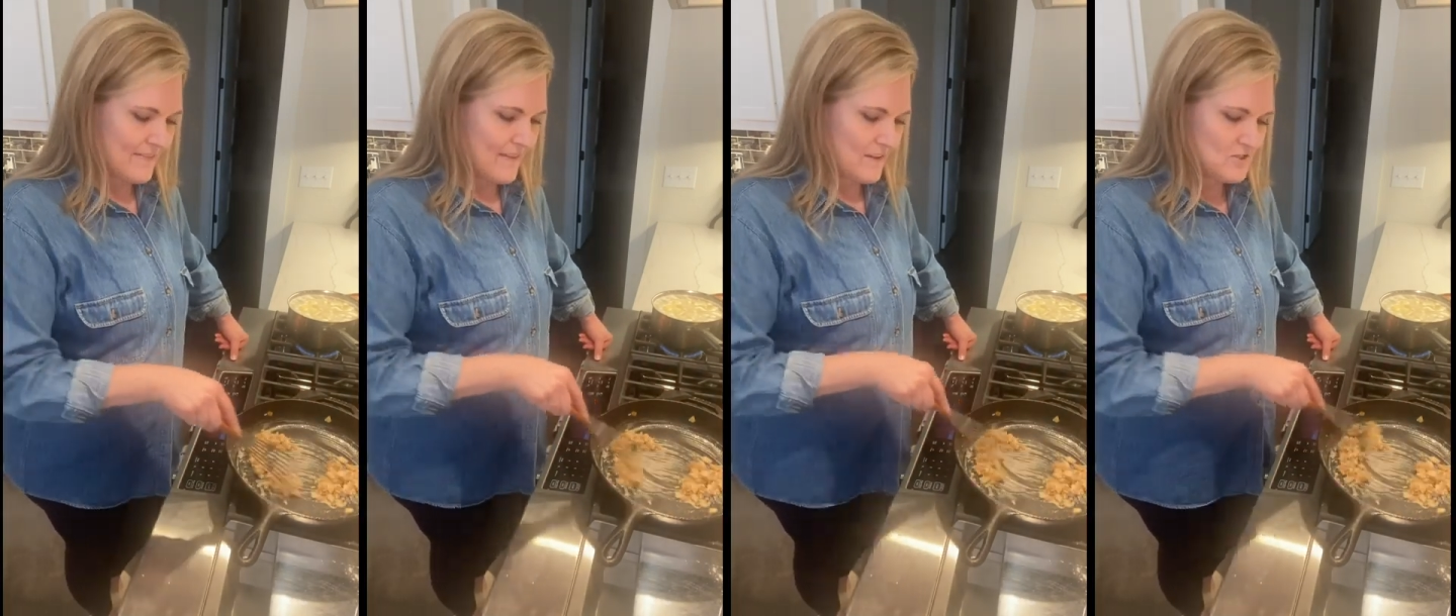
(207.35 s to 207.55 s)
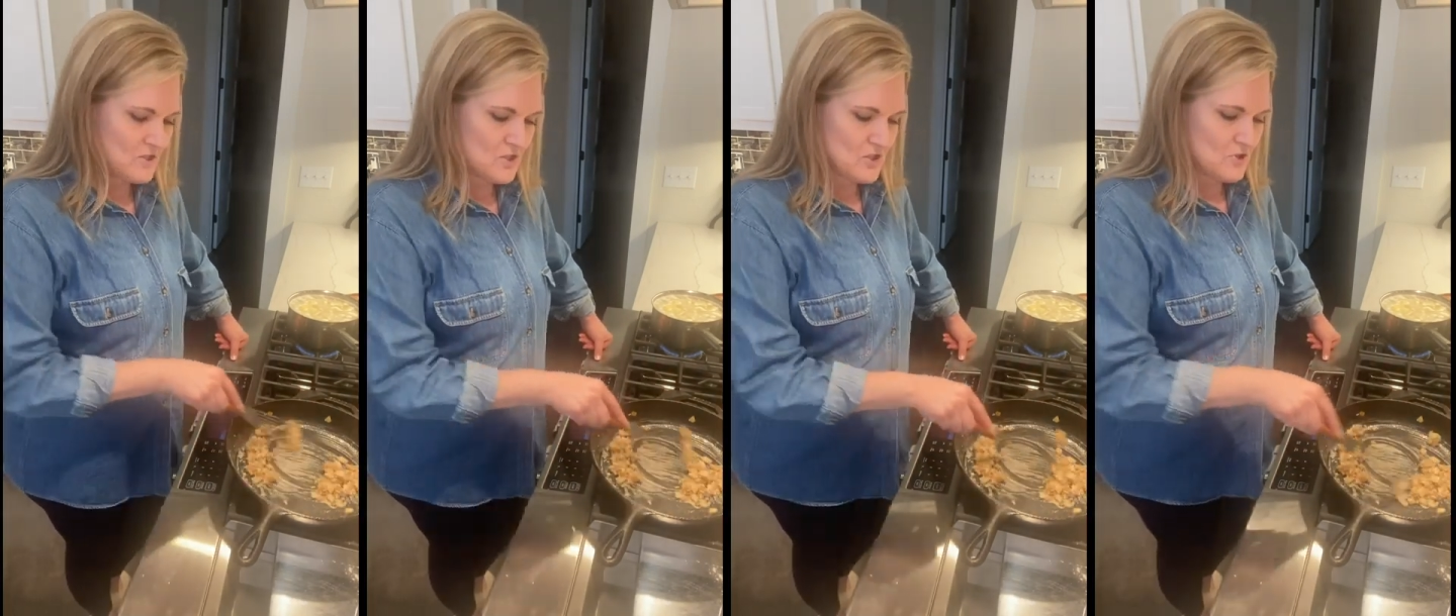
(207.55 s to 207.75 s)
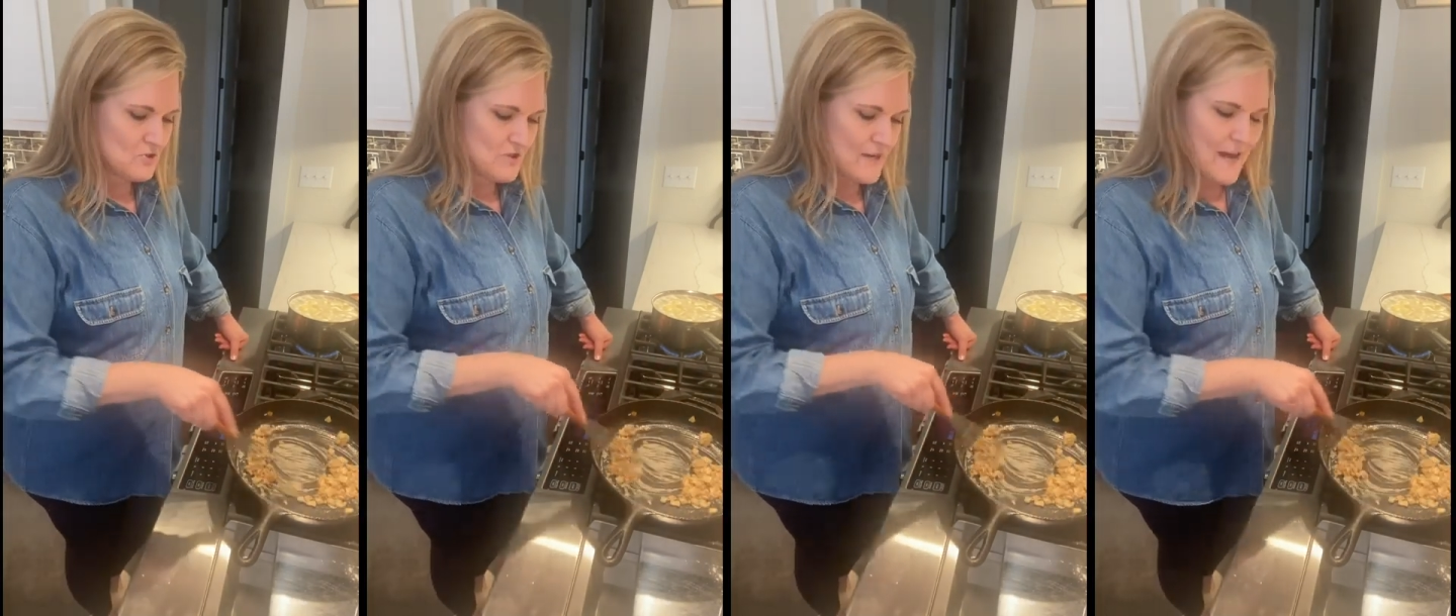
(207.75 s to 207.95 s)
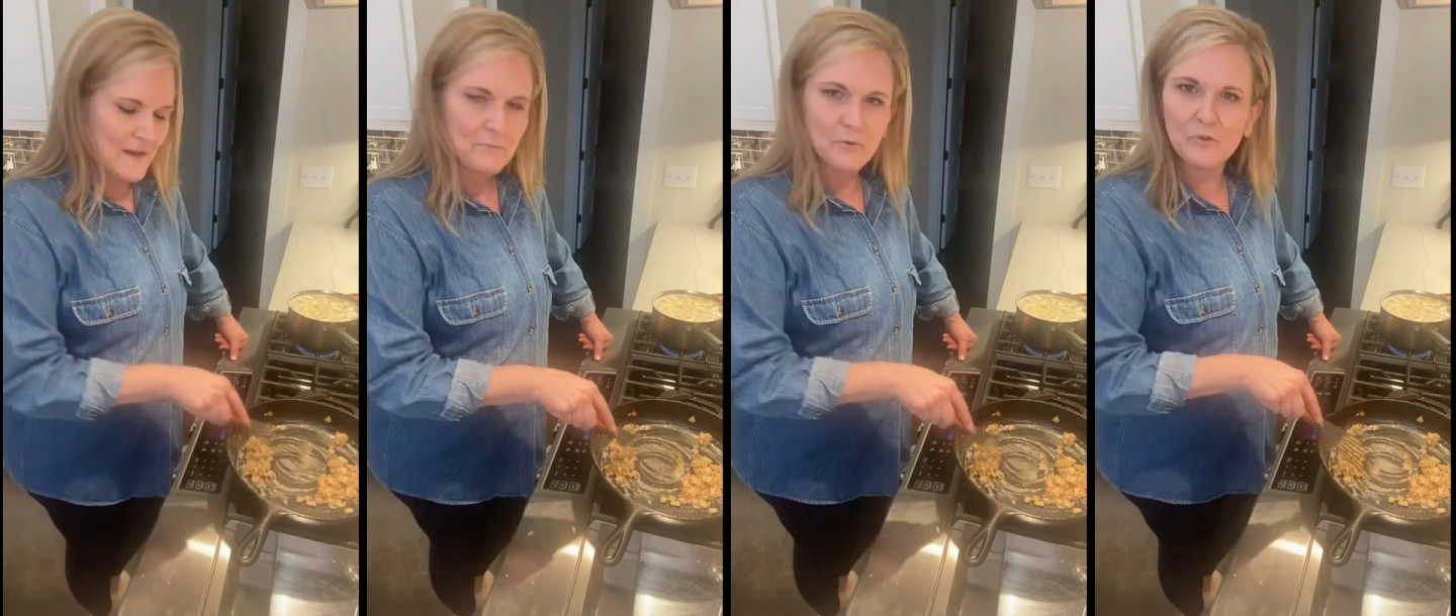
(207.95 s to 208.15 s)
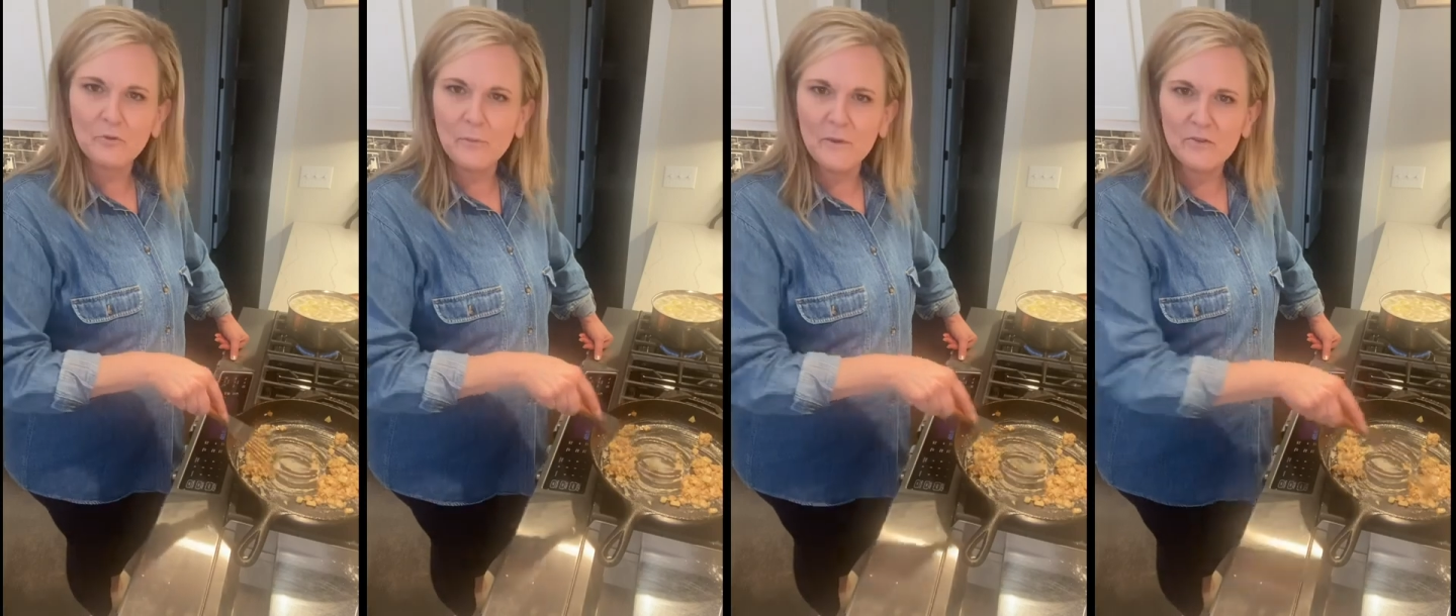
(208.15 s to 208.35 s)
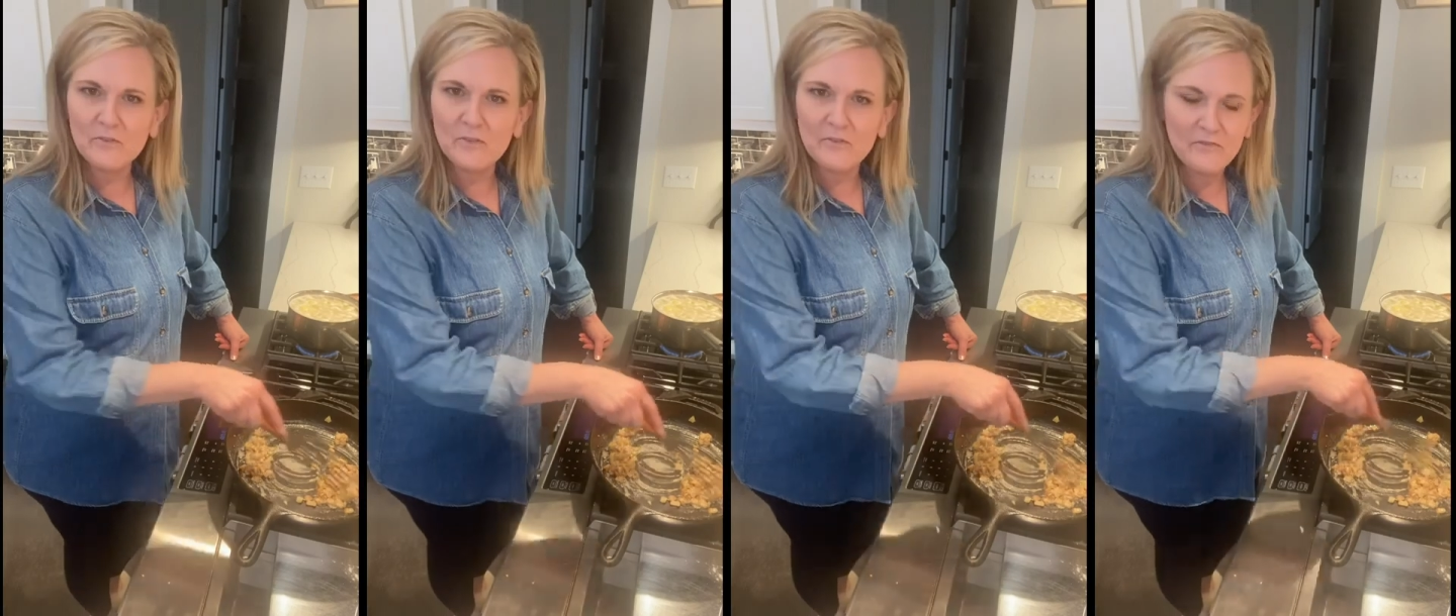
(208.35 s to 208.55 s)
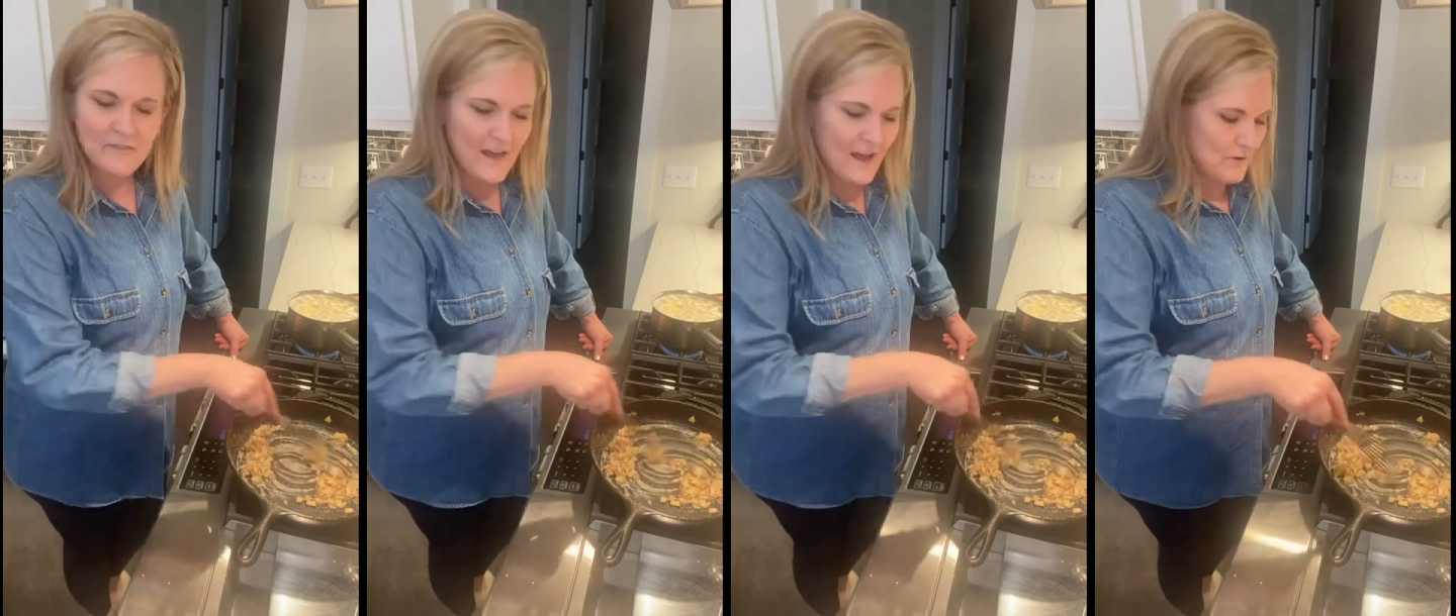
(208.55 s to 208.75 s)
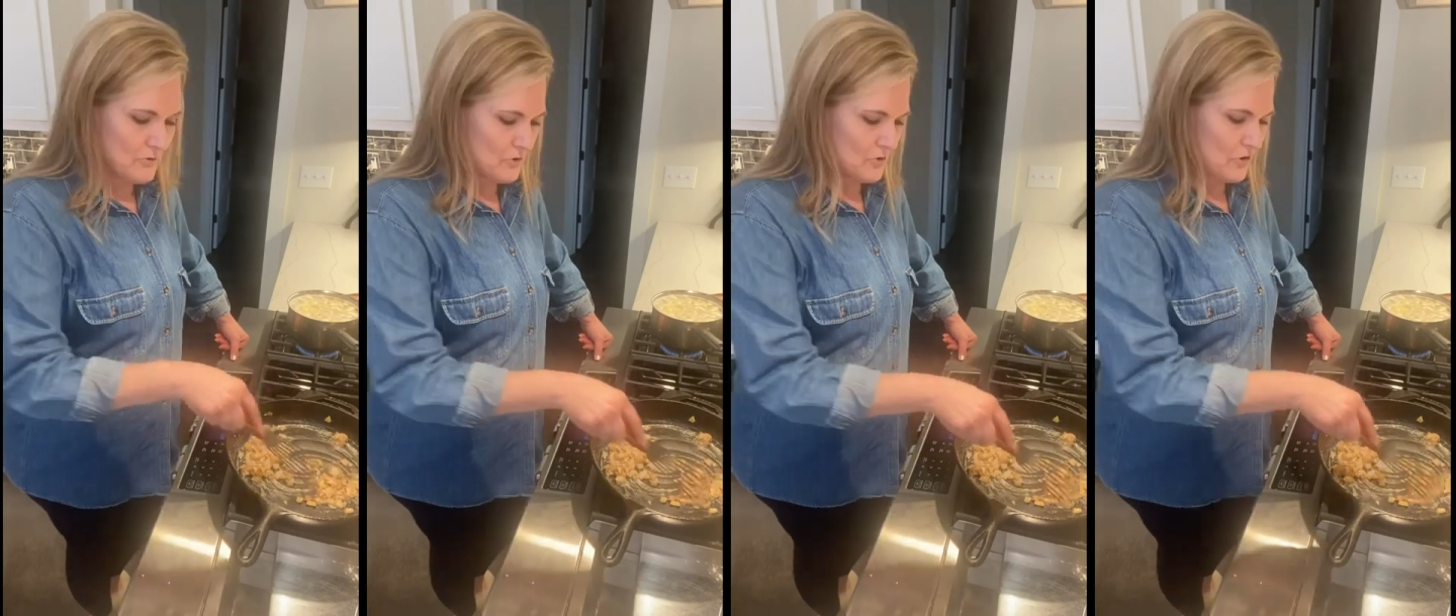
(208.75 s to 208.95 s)
those 2 tablespoons of
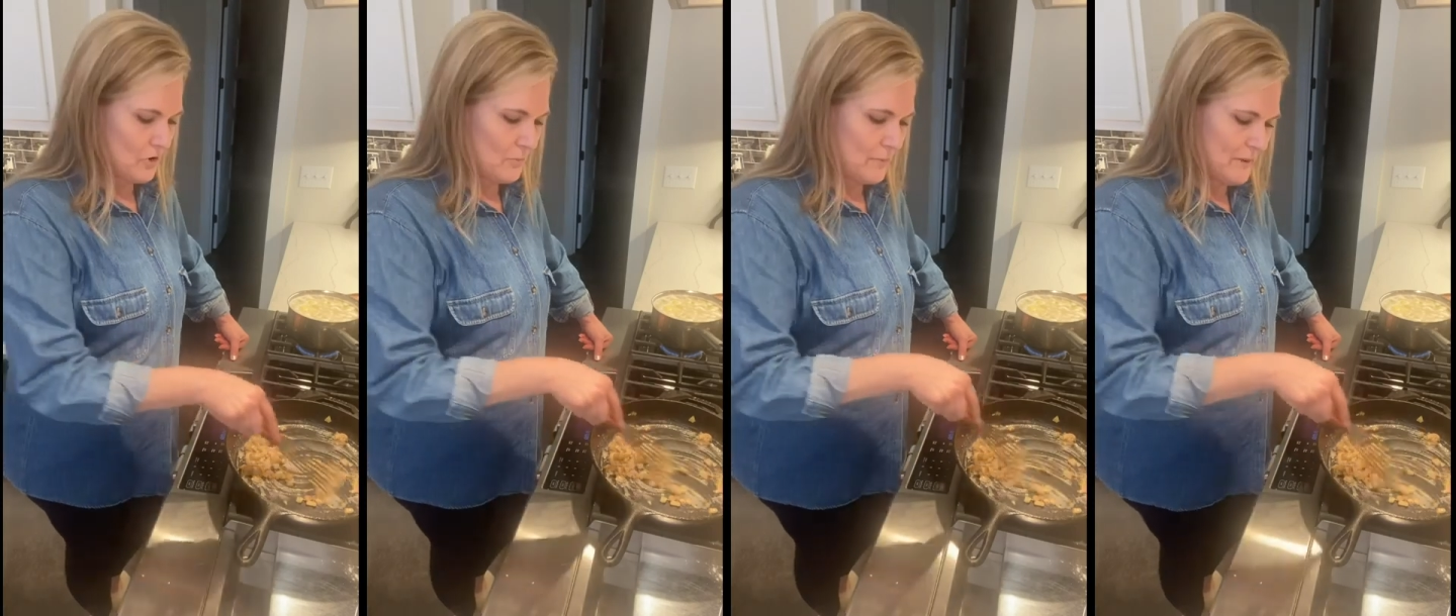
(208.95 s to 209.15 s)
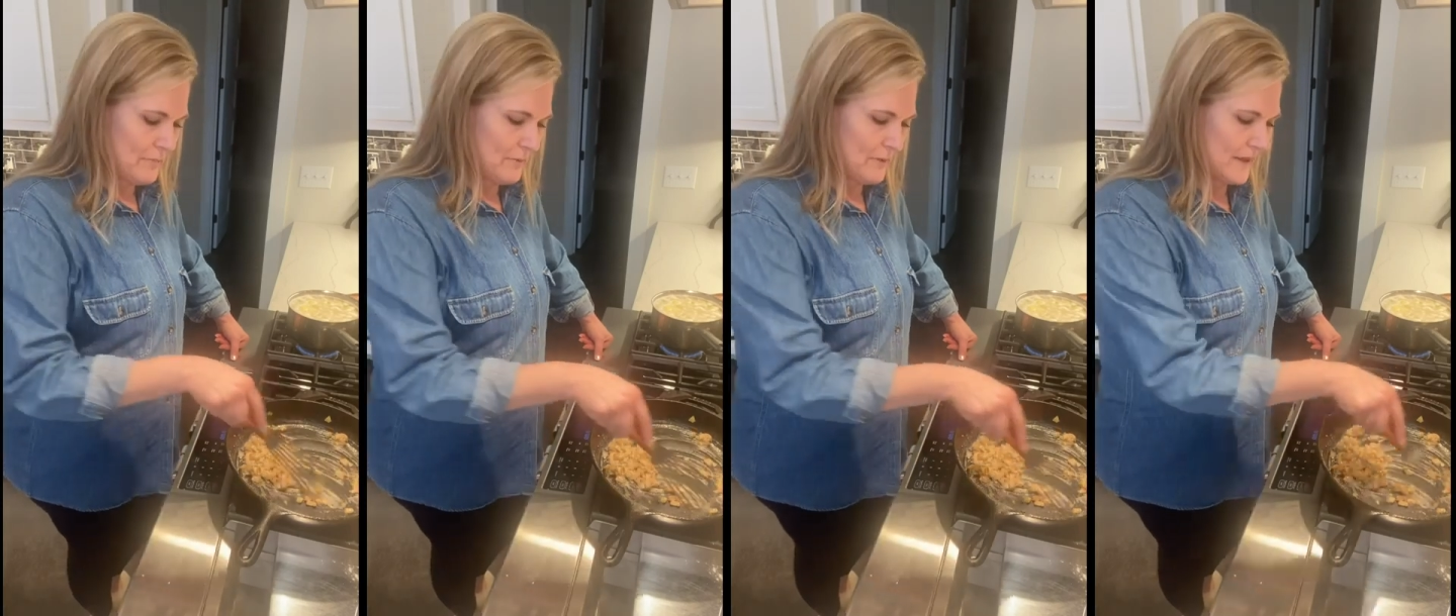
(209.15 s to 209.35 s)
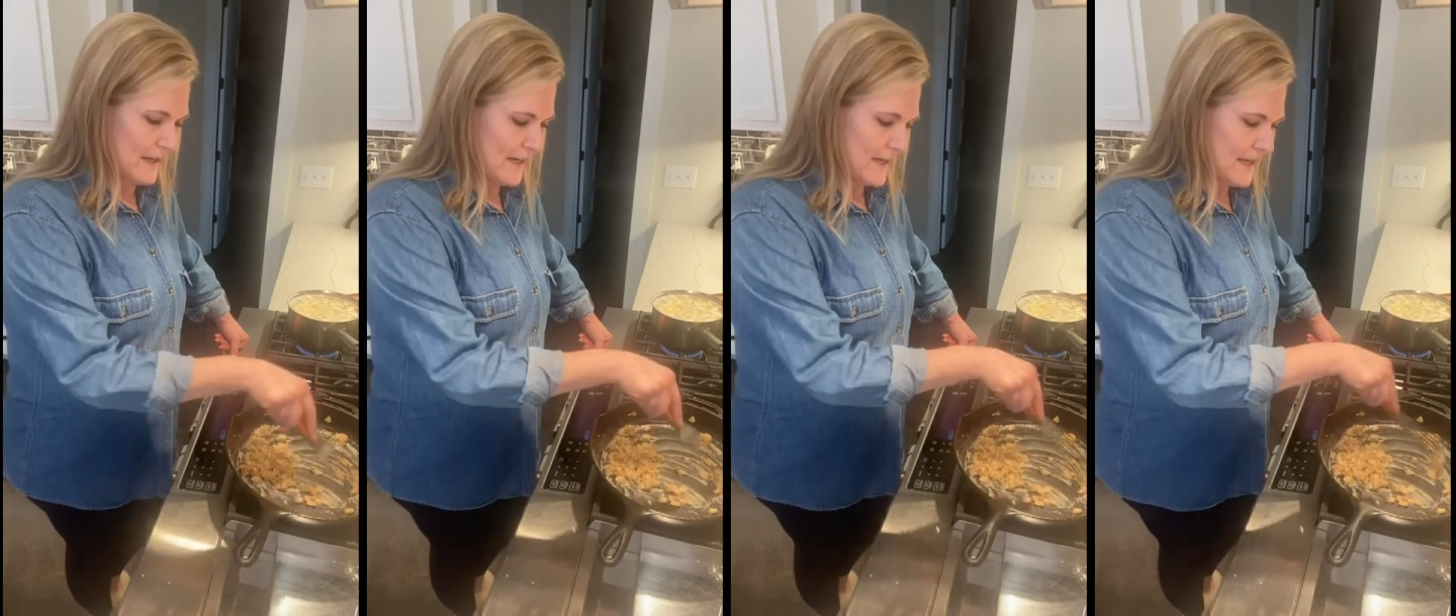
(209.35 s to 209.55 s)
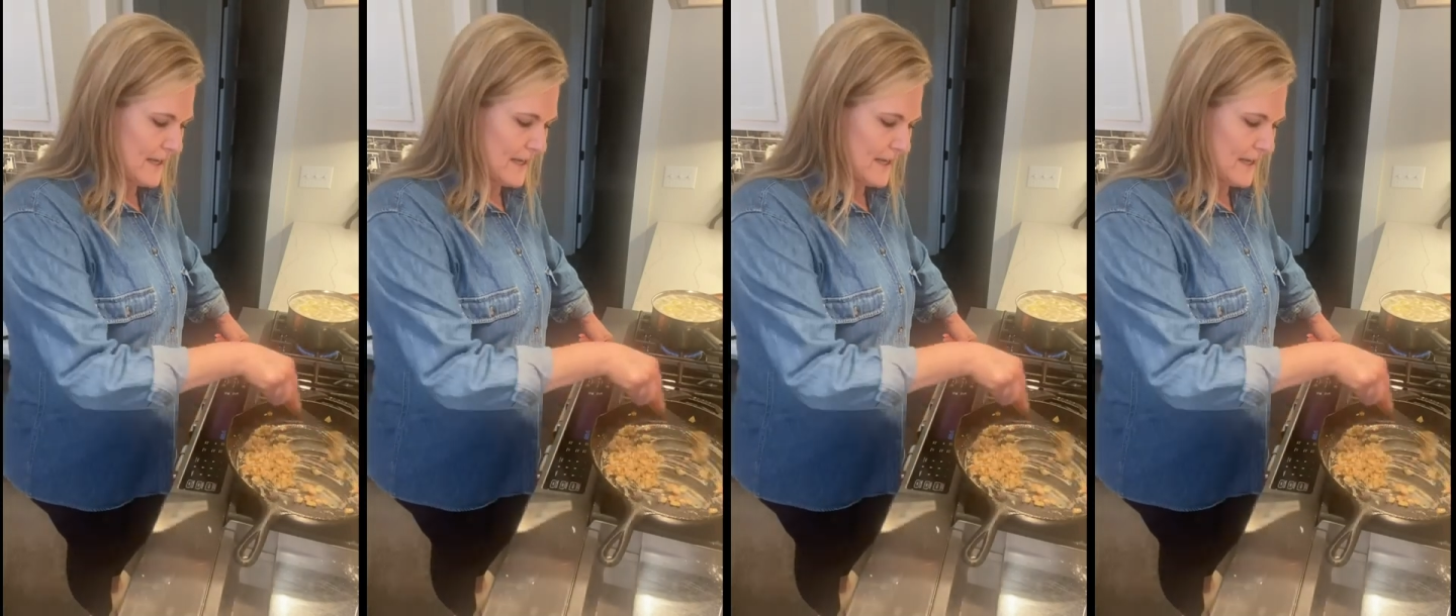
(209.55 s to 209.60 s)
flour is going to be plenty.